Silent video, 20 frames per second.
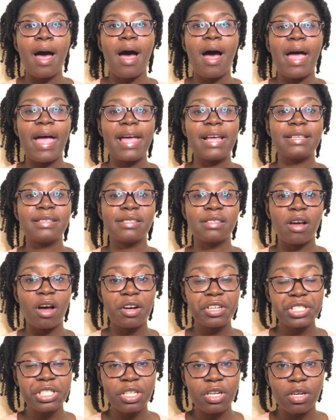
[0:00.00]

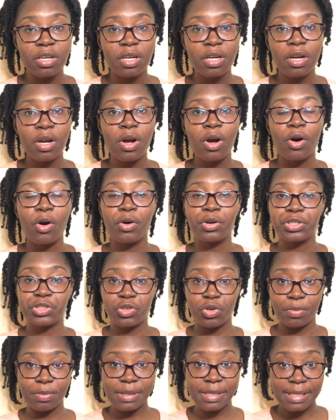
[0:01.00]
exhaustion or
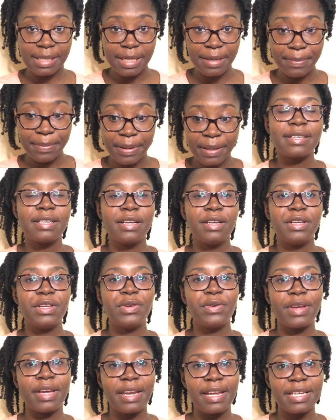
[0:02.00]
trouble sleeping. You
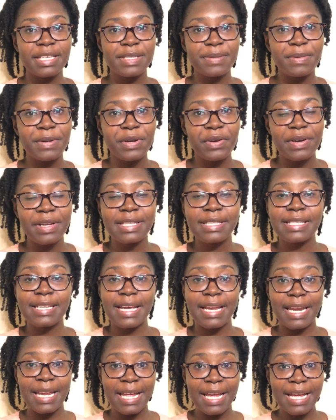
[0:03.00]
can experience
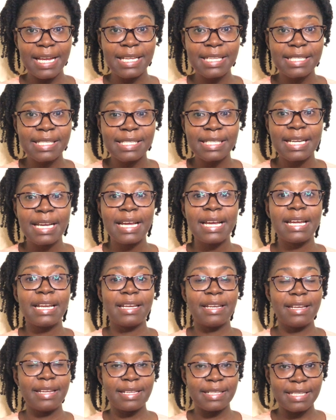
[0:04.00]
headaches,
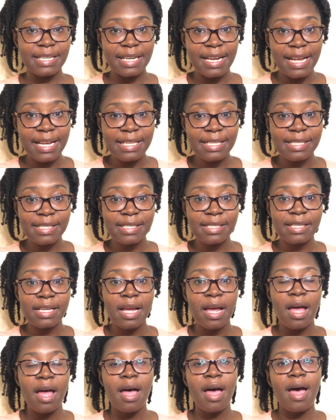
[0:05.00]
dizziness,
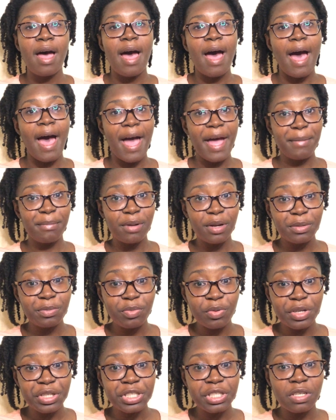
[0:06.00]
high blood
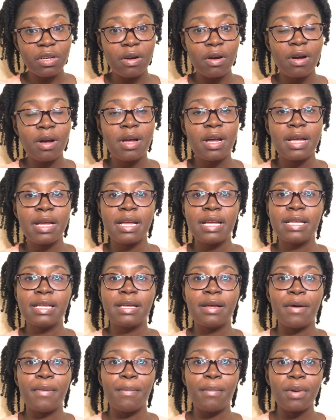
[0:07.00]
pressure,
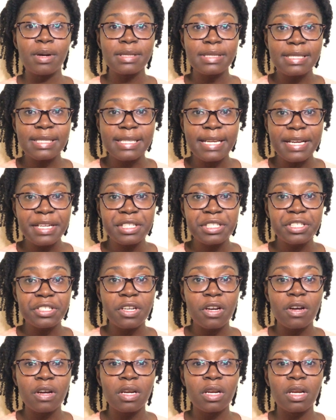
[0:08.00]
muscle
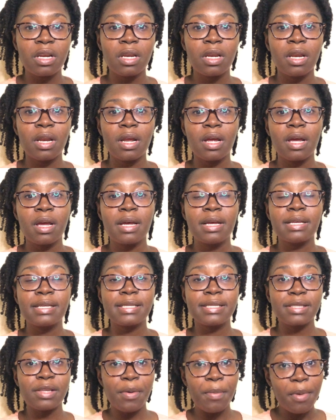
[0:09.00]
tension,
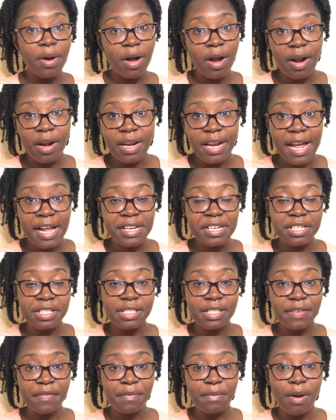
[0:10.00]
stomach or
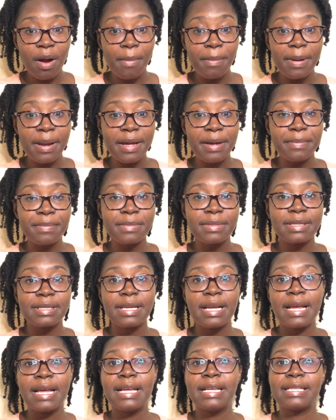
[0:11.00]
digestive problems,
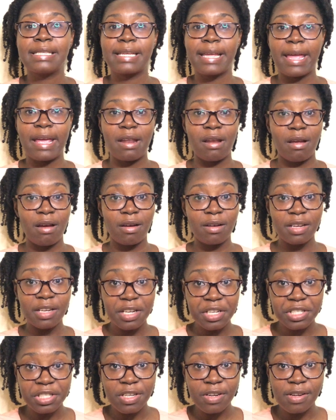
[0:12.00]
skin
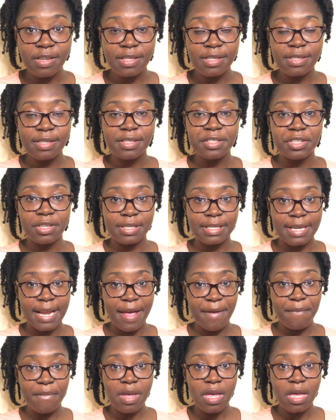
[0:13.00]
conditions just
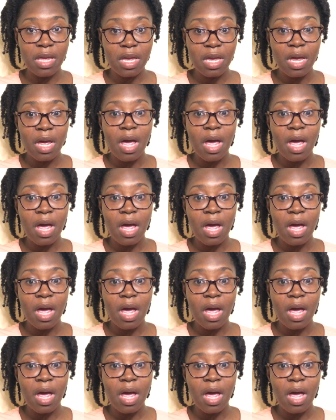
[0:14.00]
like me,